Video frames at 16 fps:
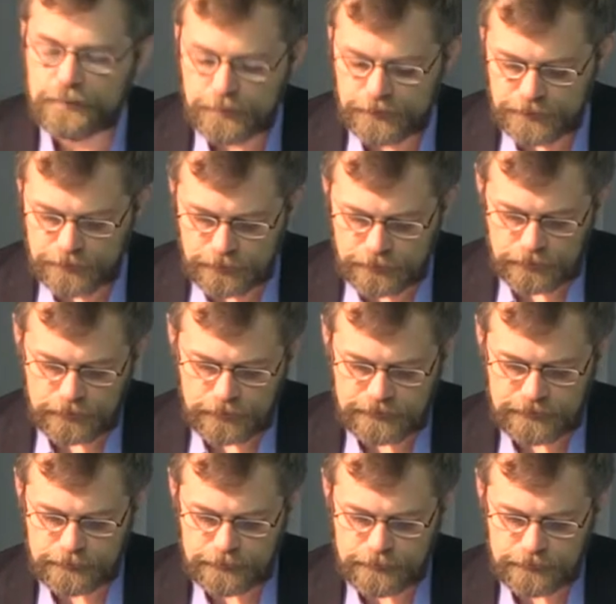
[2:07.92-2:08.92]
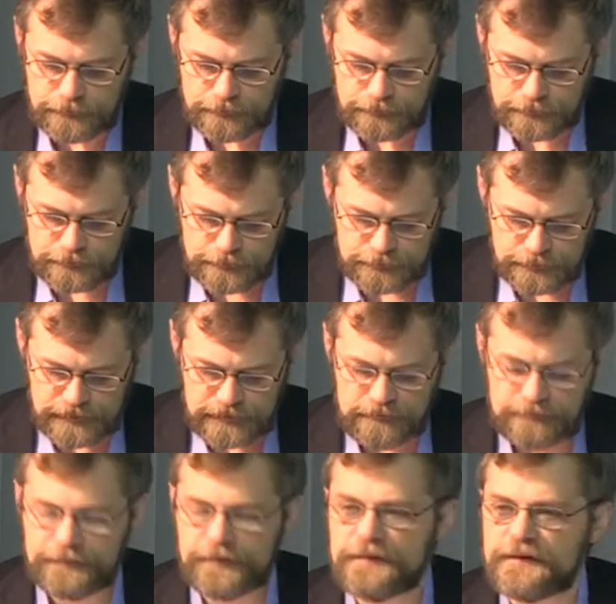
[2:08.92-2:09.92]
to do today
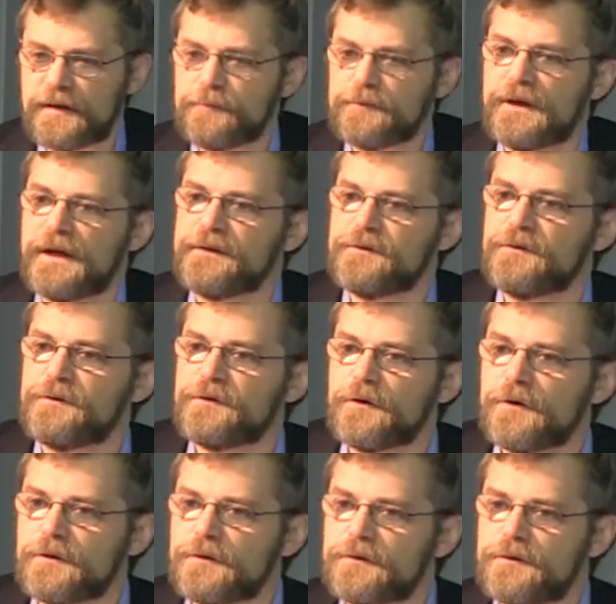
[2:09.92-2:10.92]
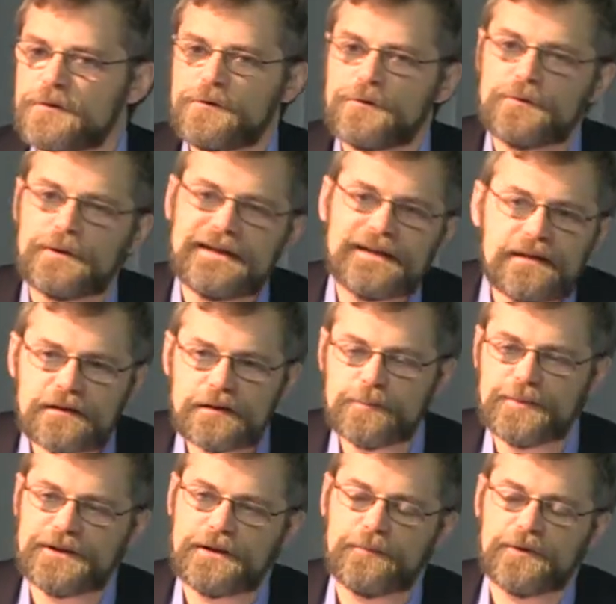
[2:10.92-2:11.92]
is, first I would like to talk to you a
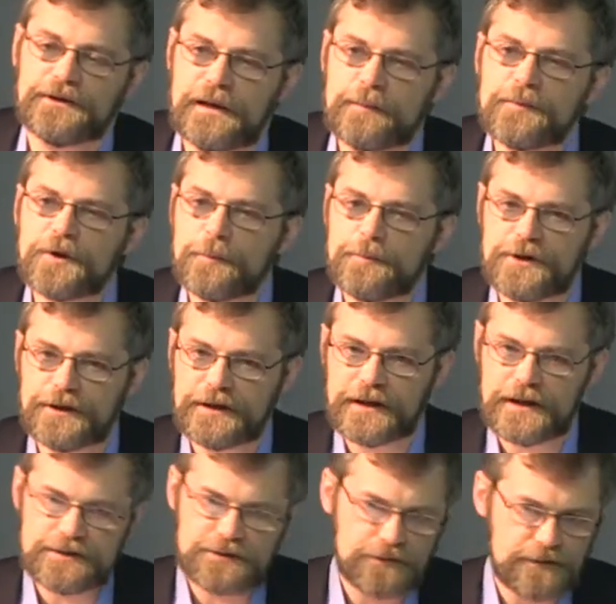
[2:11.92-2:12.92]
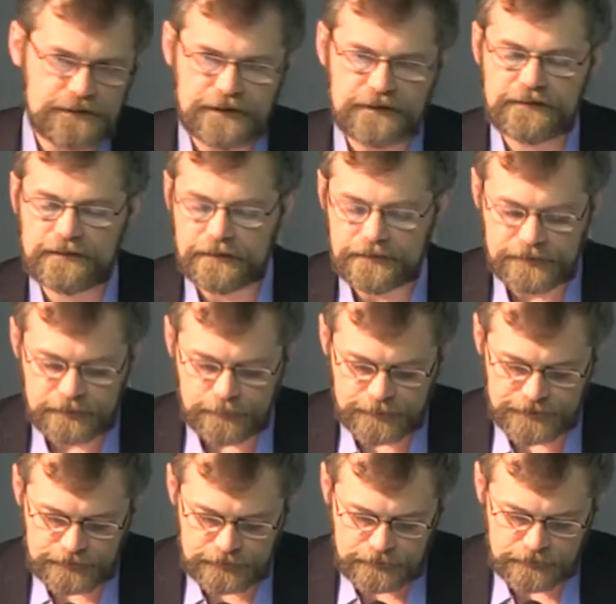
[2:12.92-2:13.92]
little bit about ape communication, just a little
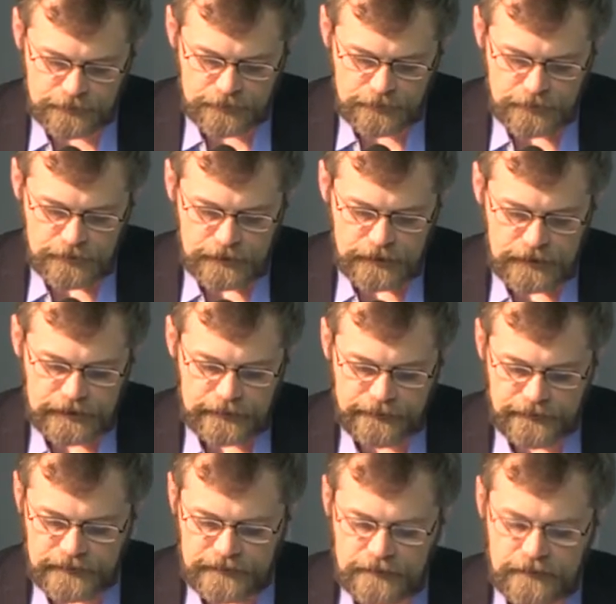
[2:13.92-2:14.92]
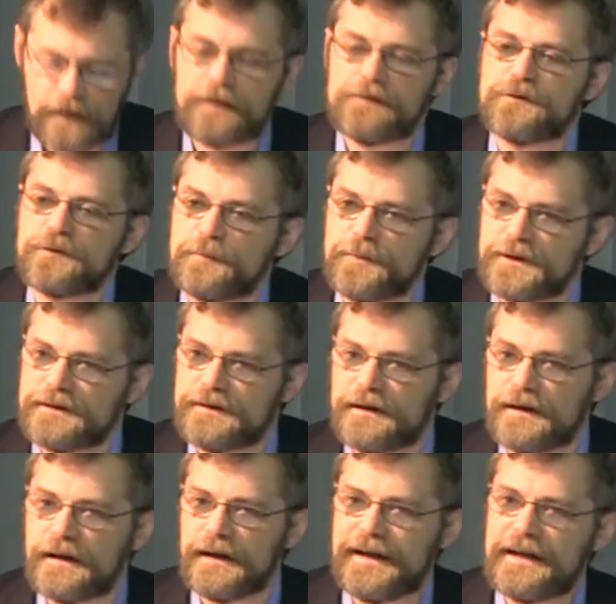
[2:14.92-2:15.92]
bit. Then also
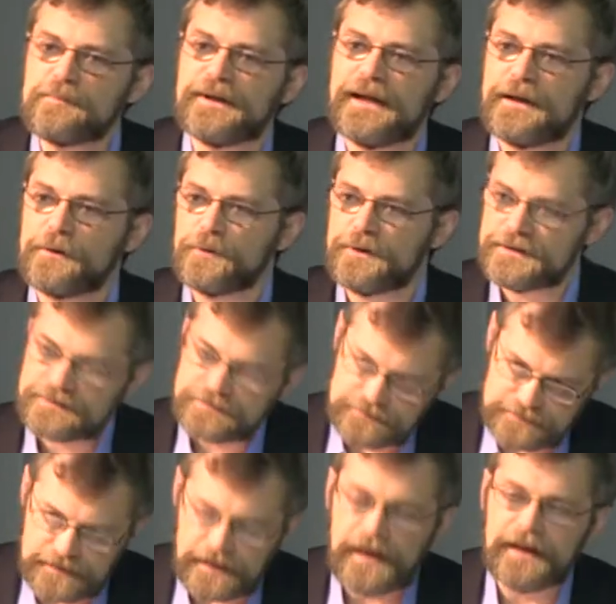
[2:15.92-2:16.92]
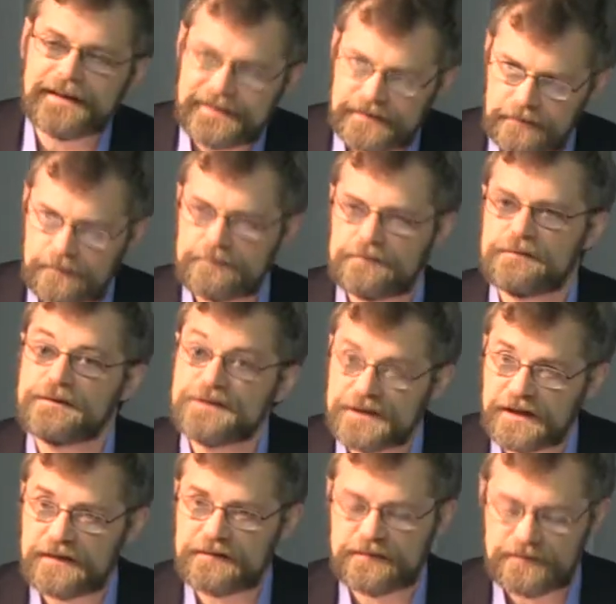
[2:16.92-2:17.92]
about ape language, again,
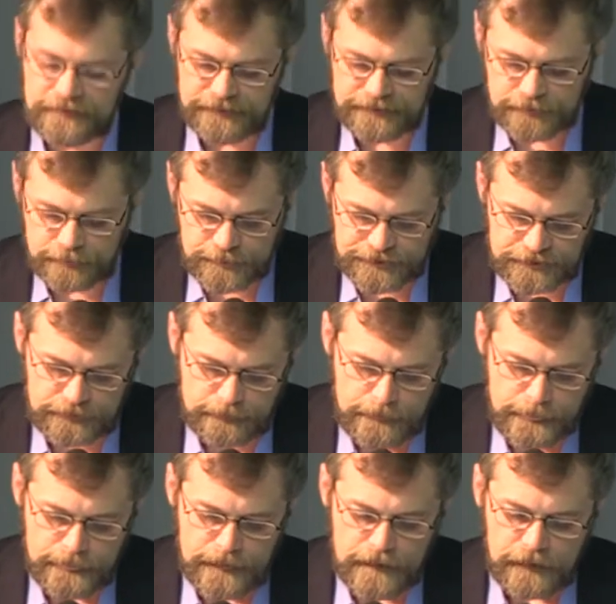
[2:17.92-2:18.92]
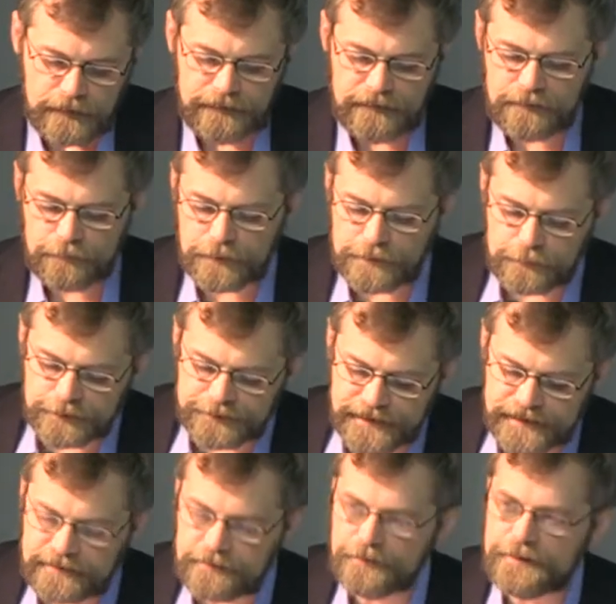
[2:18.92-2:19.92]
just a little bit. And then we will
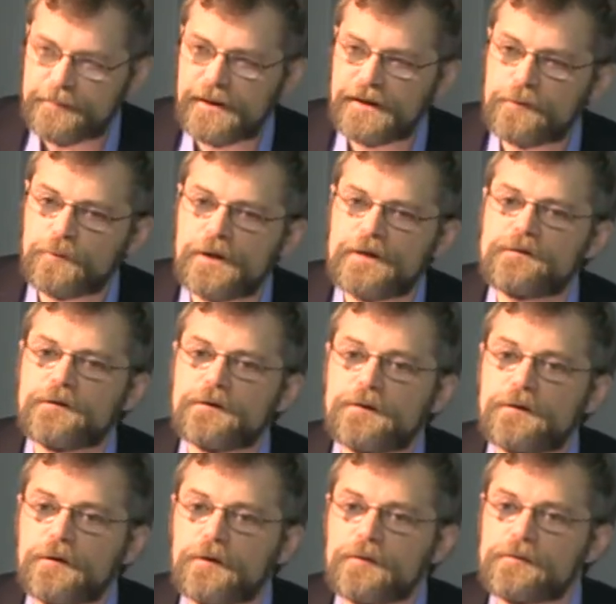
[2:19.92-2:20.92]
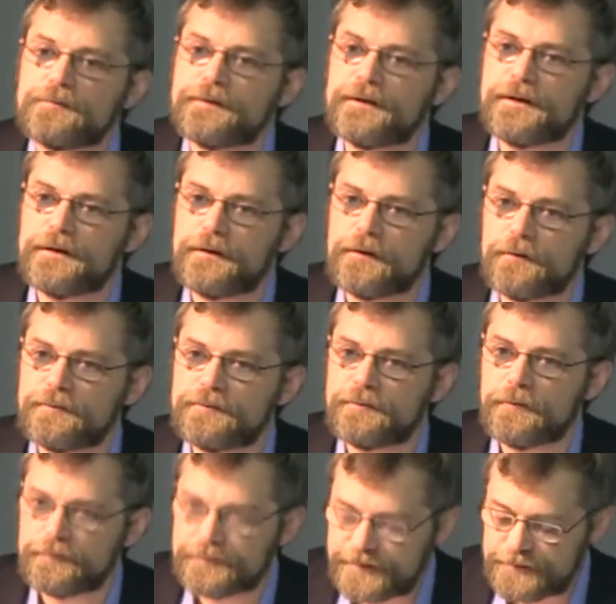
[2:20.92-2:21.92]
tackle the main question of
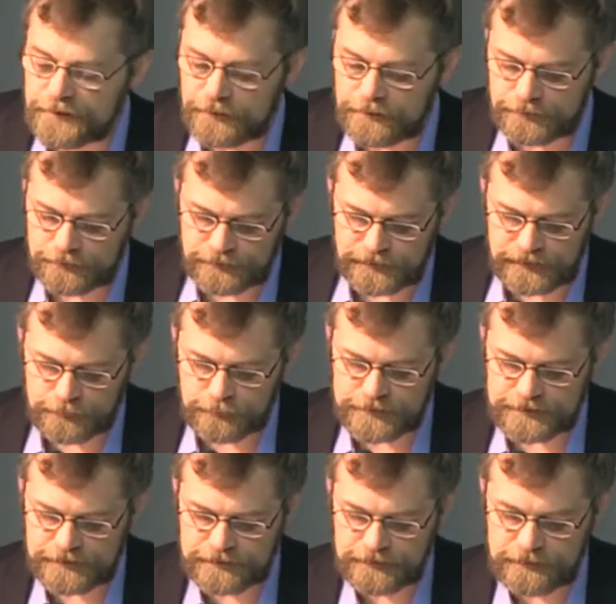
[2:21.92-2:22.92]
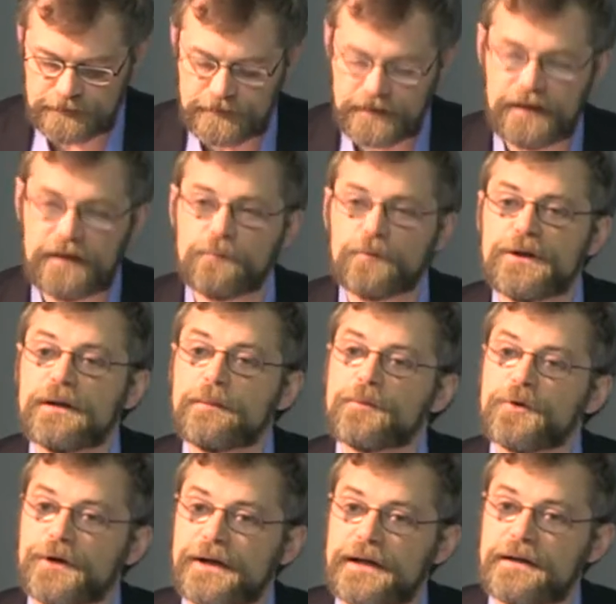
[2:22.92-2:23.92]
the talk today, which is, can we
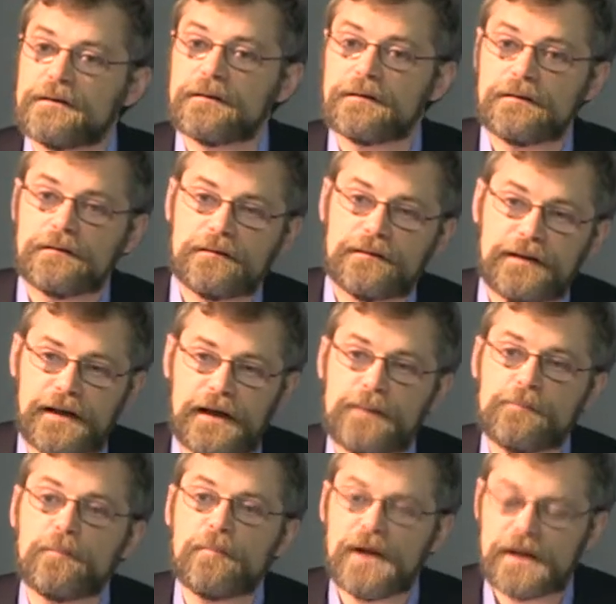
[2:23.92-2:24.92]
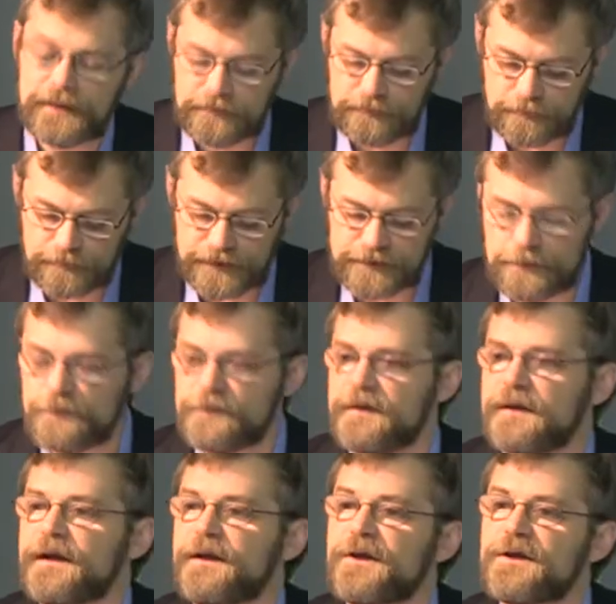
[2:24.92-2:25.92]
upgrade the ape mind by
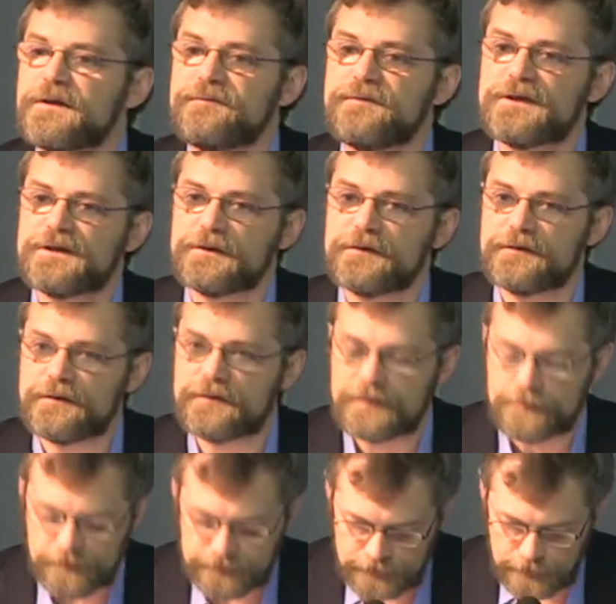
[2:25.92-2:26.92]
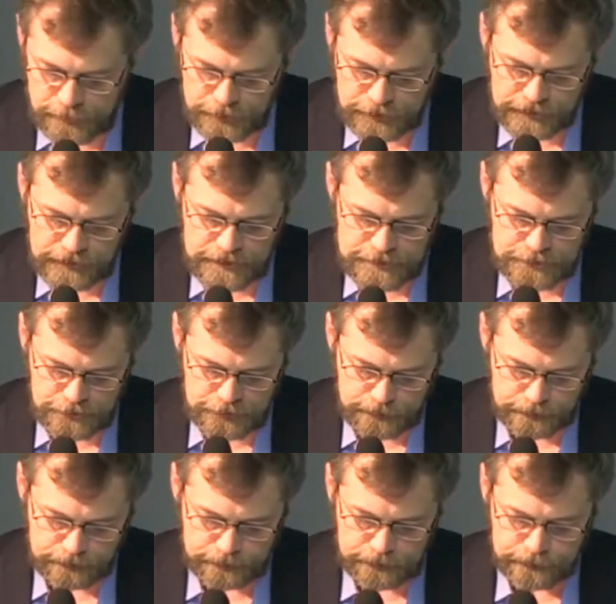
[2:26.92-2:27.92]
using an artificial system of communication?